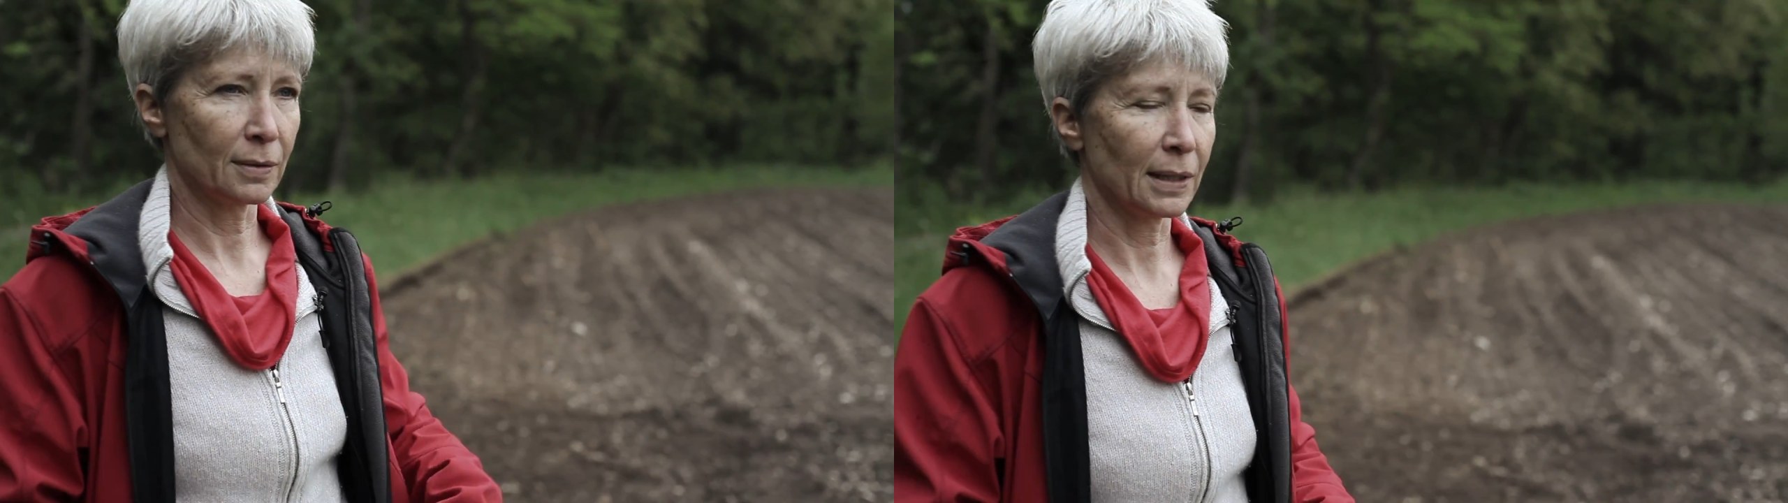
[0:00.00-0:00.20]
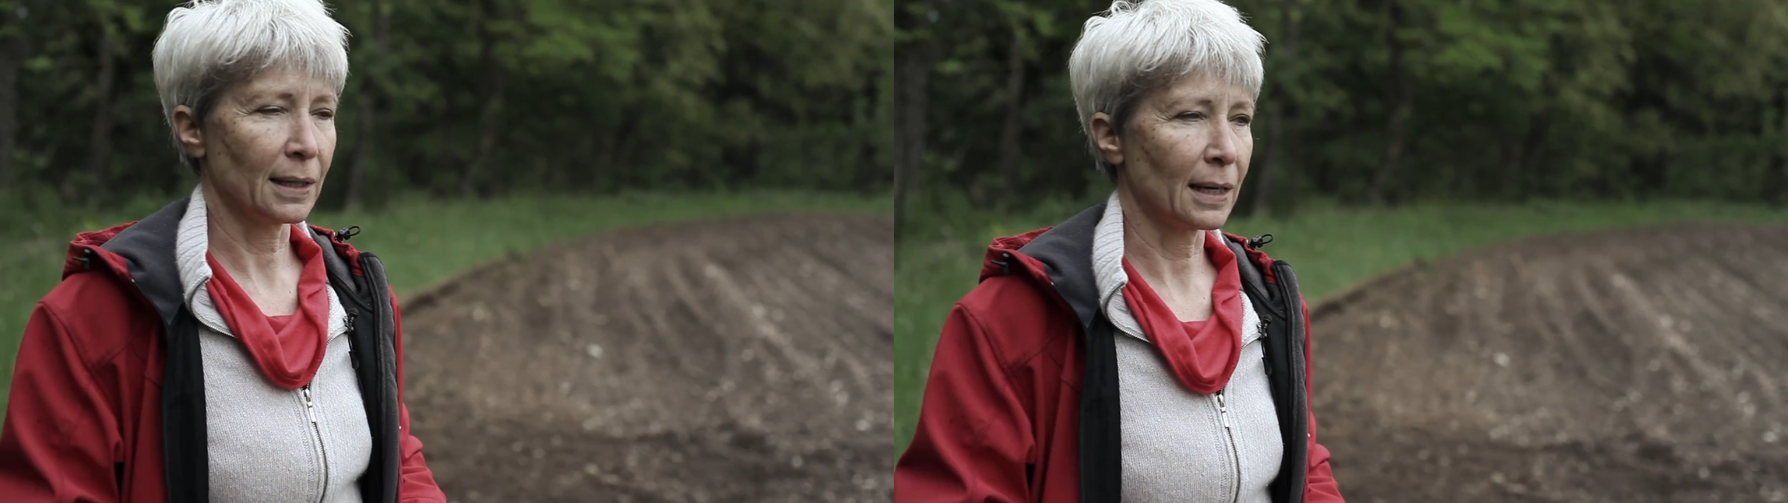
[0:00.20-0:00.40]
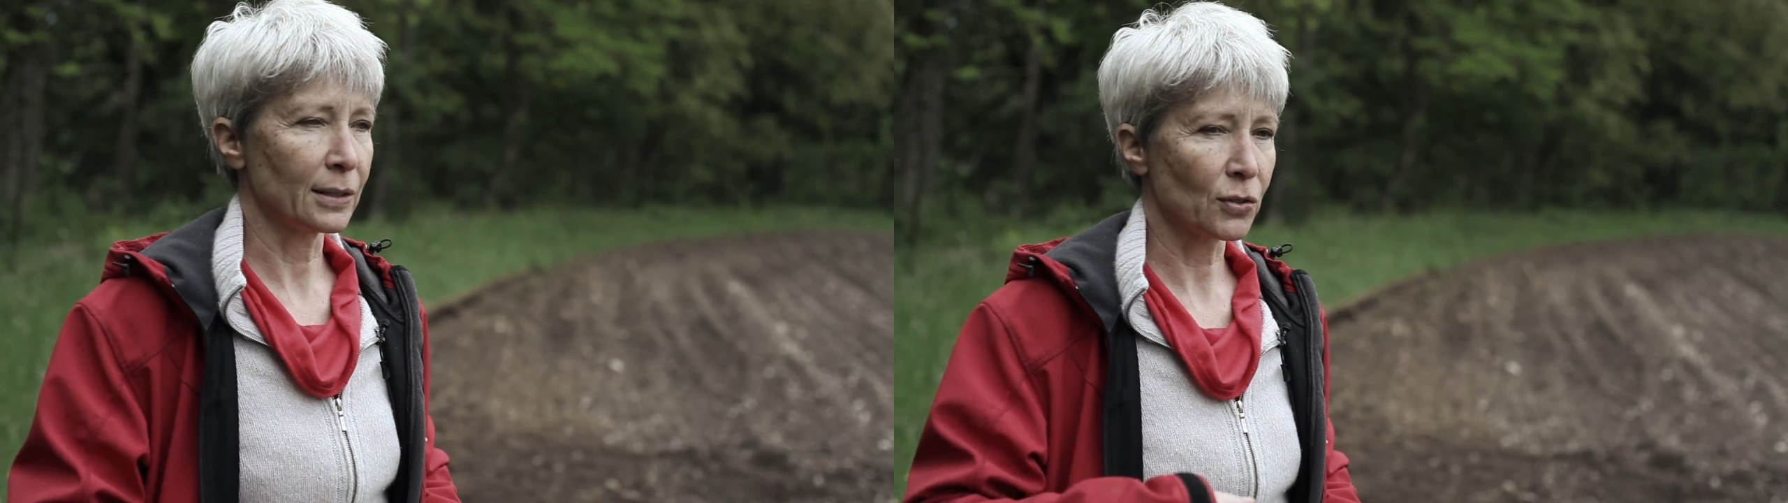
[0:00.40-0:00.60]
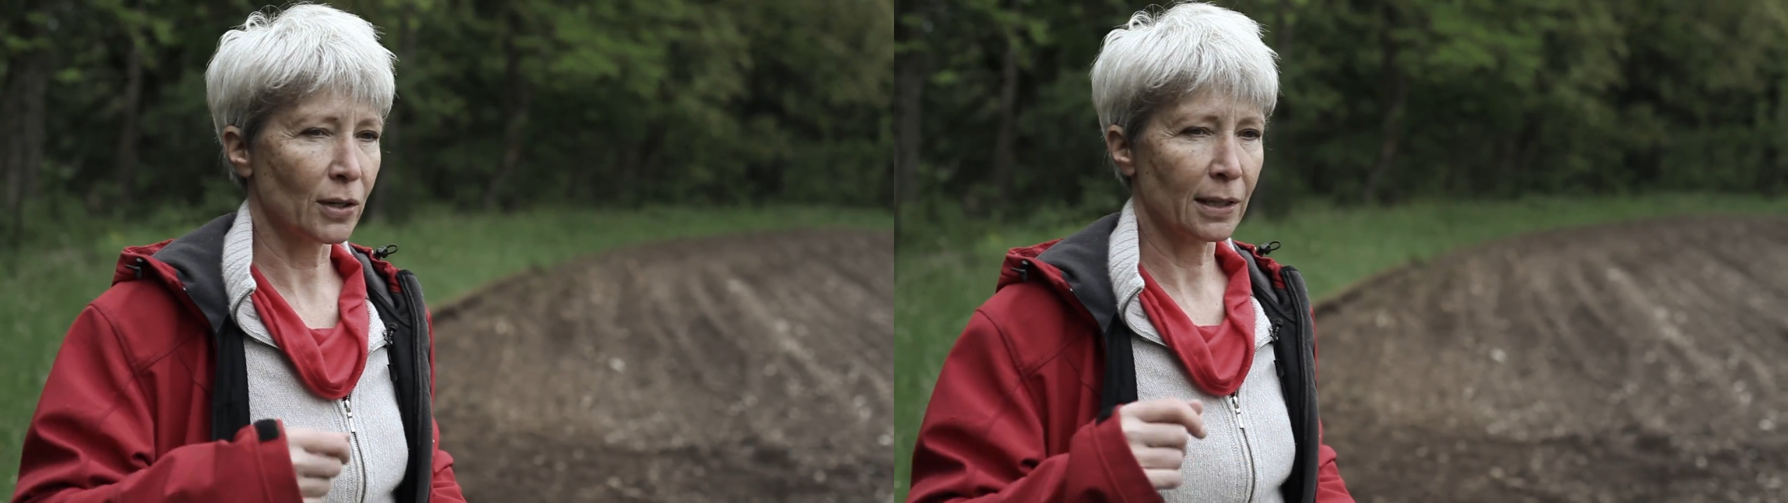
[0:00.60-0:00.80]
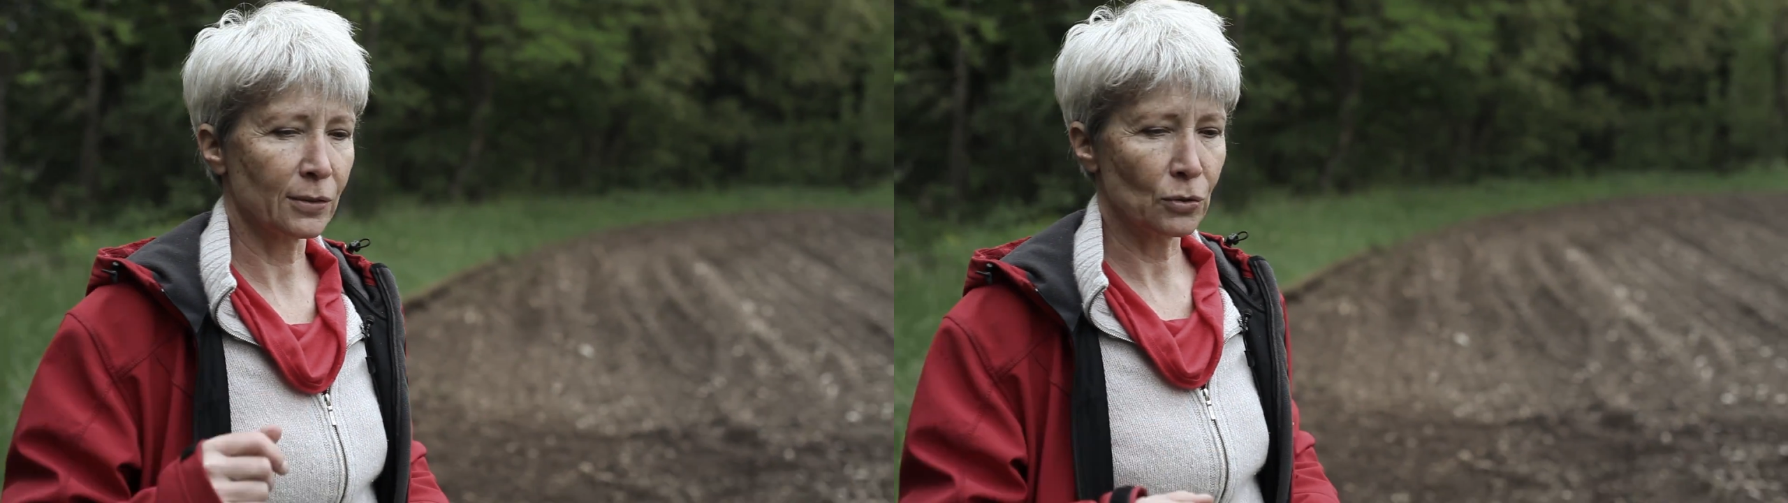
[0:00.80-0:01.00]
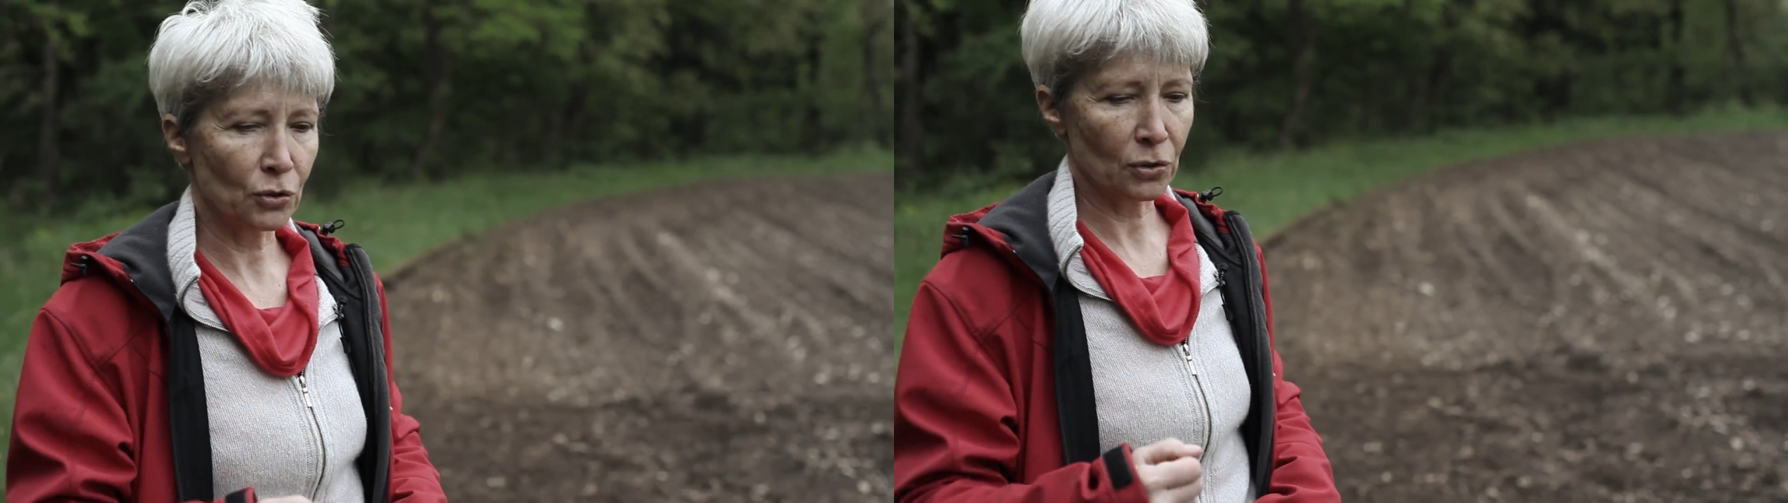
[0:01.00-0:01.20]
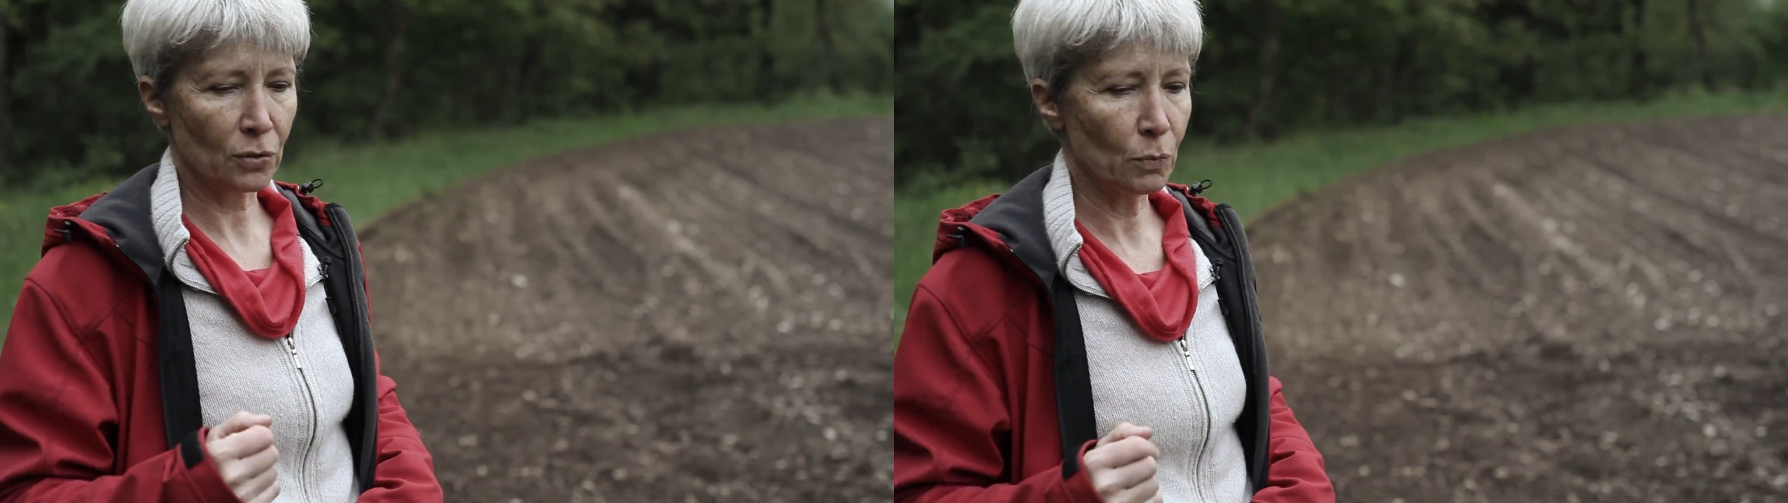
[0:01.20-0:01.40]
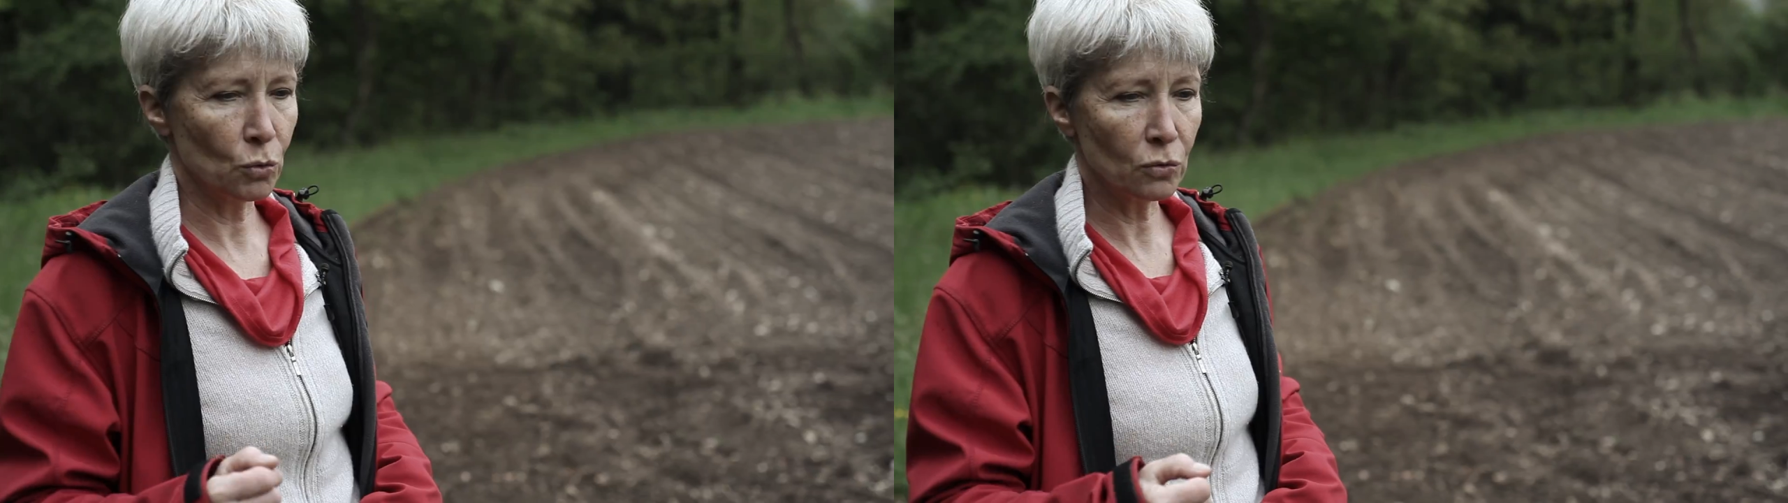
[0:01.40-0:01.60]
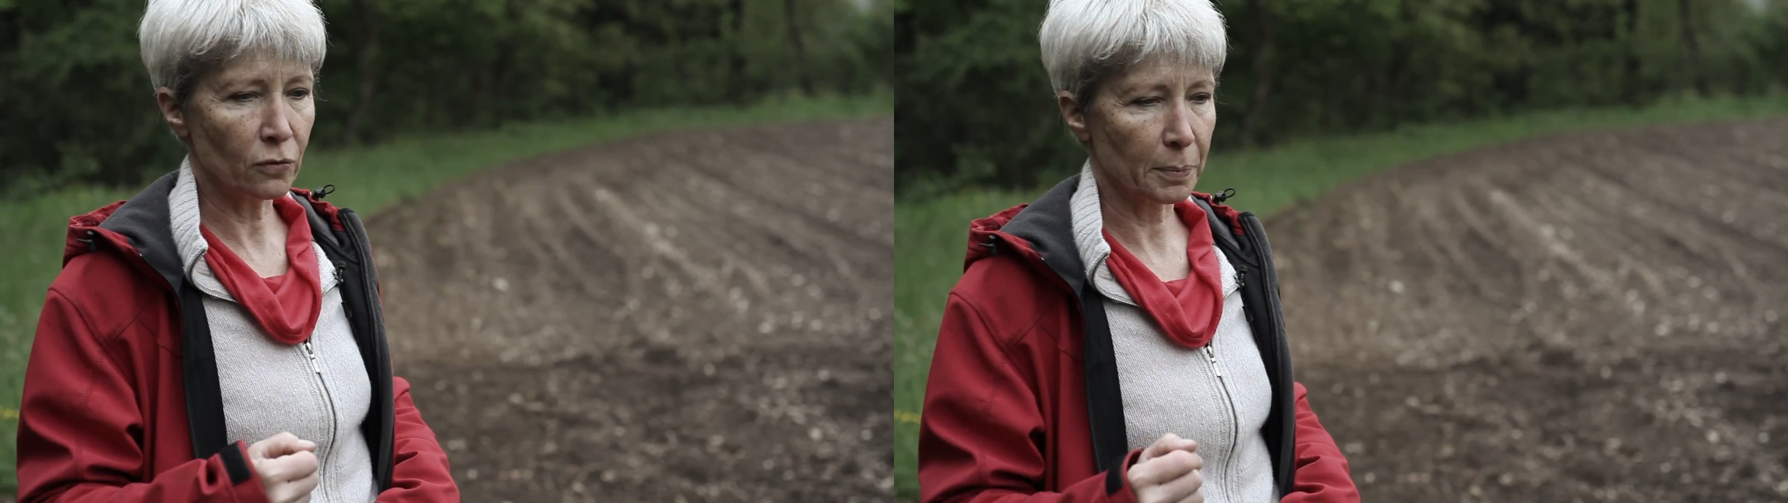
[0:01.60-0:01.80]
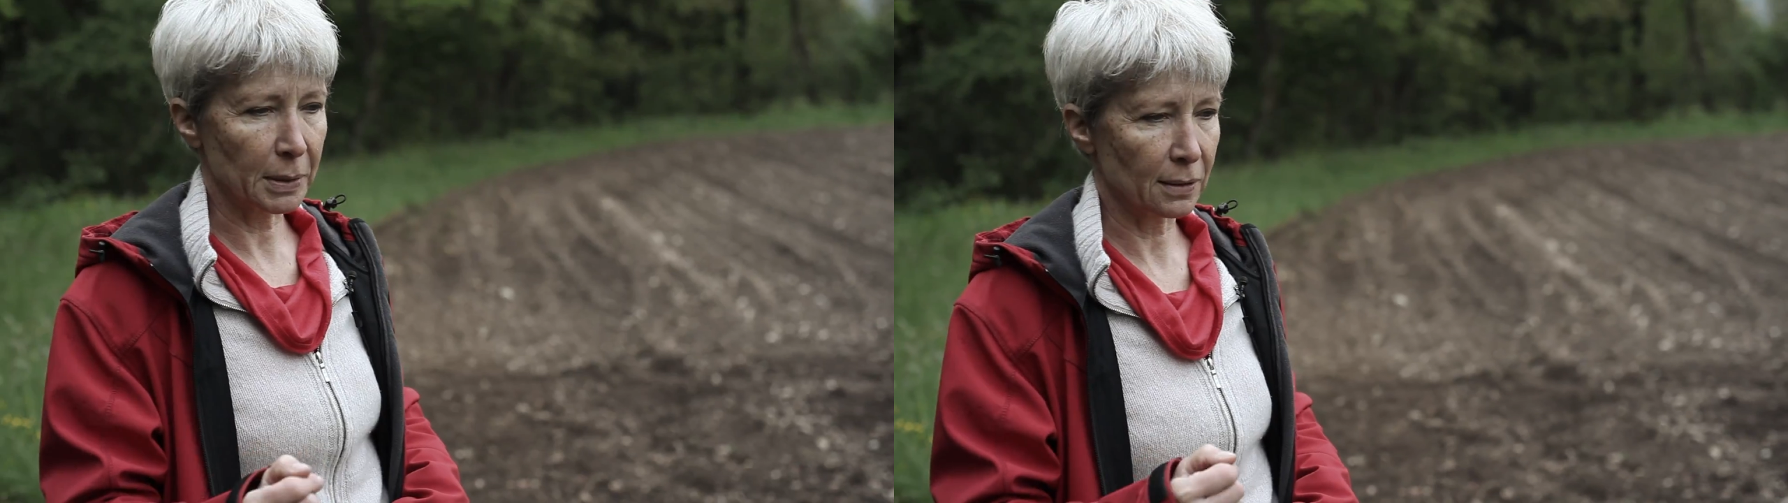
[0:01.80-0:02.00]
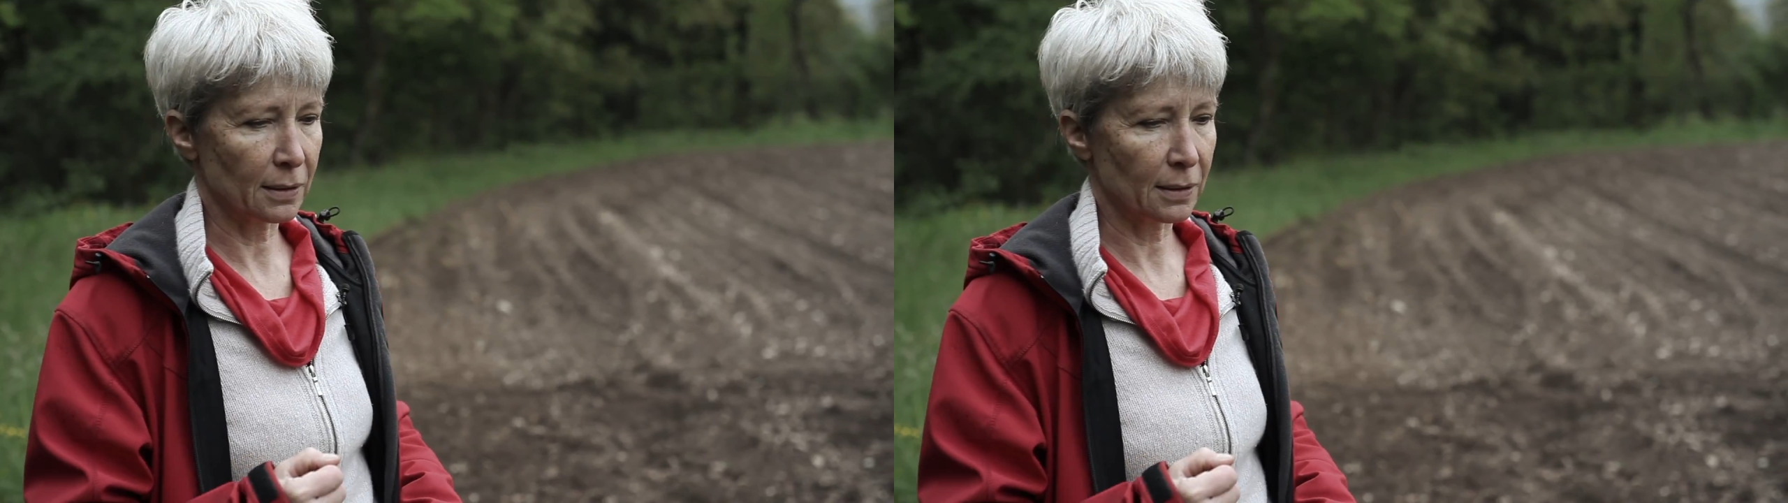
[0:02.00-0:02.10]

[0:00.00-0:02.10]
and I try to just move a bit